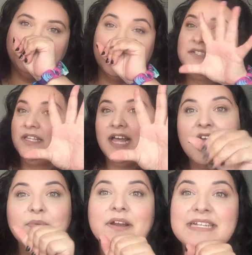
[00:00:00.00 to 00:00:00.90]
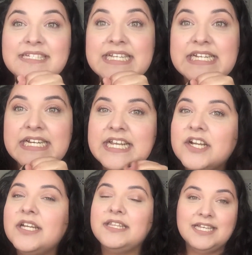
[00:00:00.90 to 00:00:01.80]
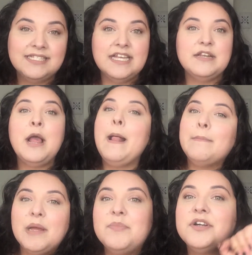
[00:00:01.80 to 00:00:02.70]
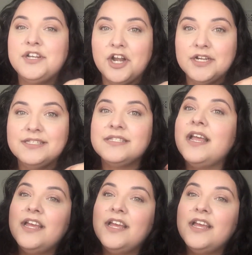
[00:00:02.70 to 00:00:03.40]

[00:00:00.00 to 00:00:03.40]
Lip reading: There's a library scene in here, and listen, my book nerds,